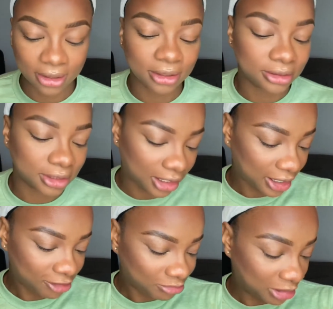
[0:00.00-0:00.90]
Now that I
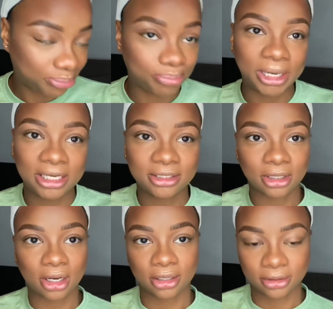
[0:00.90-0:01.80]
have my base
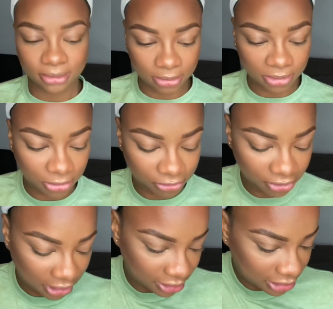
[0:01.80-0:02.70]
on, let me move you
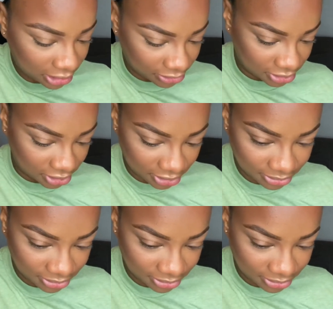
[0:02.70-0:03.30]
guys closer.